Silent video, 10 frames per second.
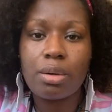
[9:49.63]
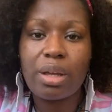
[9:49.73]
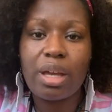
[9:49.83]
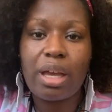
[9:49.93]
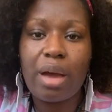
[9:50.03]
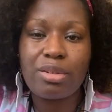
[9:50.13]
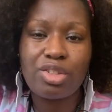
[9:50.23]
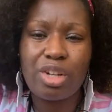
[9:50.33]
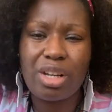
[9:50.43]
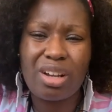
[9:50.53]
Okay, I
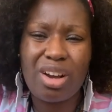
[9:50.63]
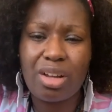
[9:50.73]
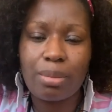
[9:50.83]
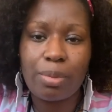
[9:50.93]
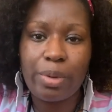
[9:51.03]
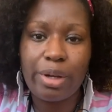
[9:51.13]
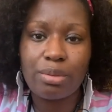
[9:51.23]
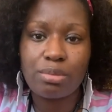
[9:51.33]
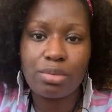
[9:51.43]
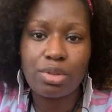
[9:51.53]
was trying to call them
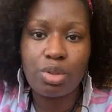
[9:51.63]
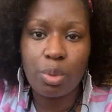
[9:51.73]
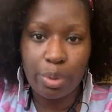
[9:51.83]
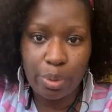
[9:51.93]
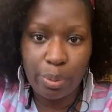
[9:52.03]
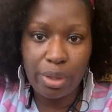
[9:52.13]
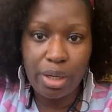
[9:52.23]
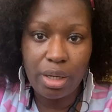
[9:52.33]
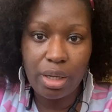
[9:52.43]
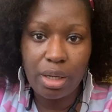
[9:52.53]
around 2 or
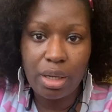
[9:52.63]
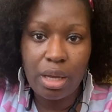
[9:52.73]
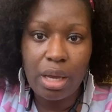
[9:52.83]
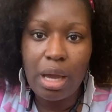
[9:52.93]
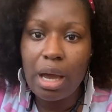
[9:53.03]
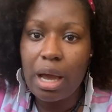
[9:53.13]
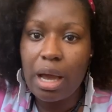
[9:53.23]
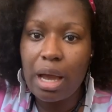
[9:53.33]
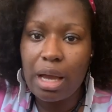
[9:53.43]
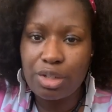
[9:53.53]
3.
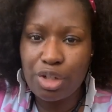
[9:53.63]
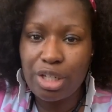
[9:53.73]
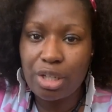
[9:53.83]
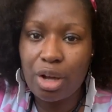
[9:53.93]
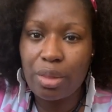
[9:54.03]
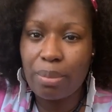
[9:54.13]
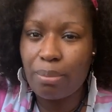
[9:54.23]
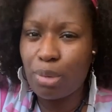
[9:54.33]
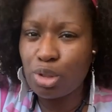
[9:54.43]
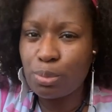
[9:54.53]
I tried to call
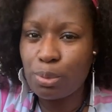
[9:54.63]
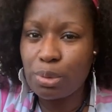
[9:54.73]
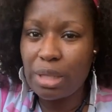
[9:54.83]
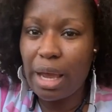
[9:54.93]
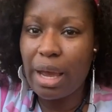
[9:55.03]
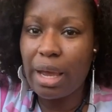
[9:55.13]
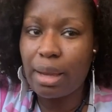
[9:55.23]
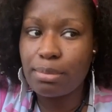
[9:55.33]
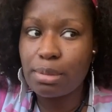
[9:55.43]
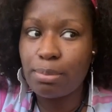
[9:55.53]
them multiple
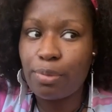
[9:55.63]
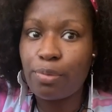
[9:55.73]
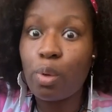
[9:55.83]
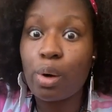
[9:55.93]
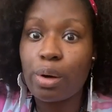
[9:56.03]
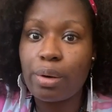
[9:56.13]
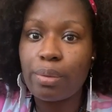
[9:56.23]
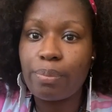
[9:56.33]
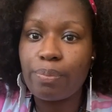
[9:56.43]
times before